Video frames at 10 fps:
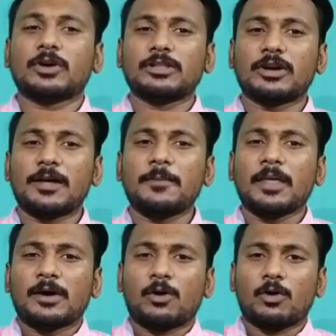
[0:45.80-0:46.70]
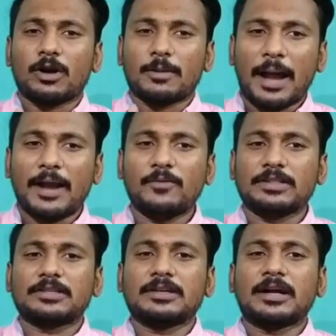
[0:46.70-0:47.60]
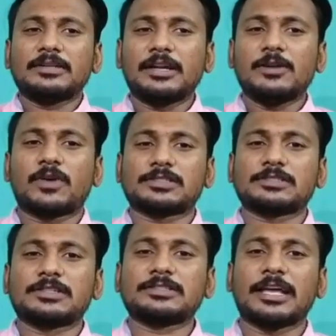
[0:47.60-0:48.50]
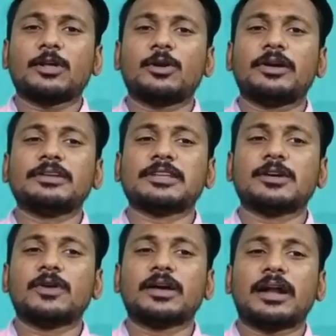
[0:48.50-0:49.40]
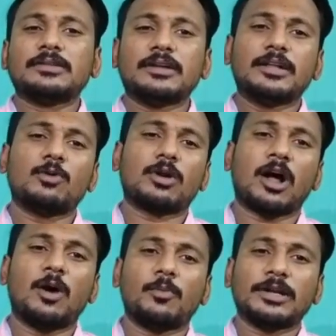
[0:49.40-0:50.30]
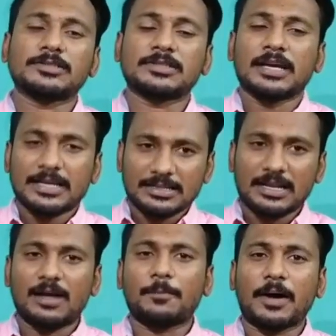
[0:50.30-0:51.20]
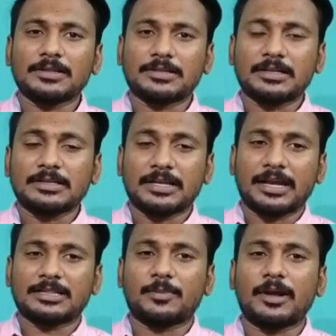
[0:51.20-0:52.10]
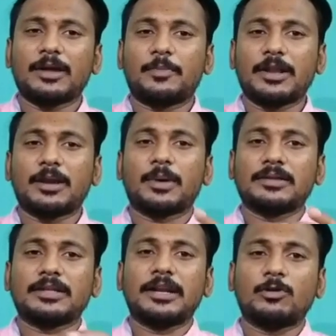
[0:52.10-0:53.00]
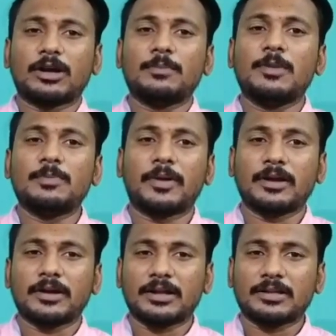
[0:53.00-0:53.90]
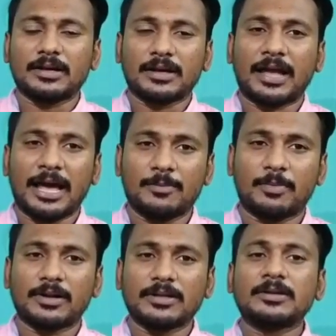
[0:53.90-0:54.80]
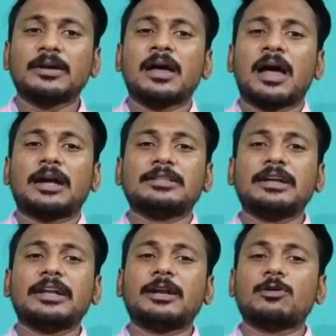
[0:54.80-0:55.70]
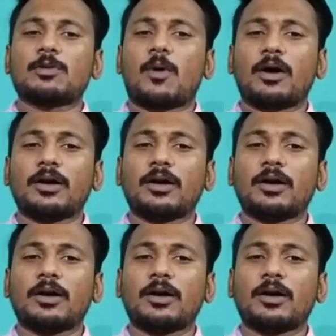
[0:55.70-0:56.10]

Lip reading: So idoda ungaloda bandwidth and then infrastructure, security, server and then your components idellam paathutu idhukku etha mari eppadi namma andha network build pannungiradha carry pandradhu and then network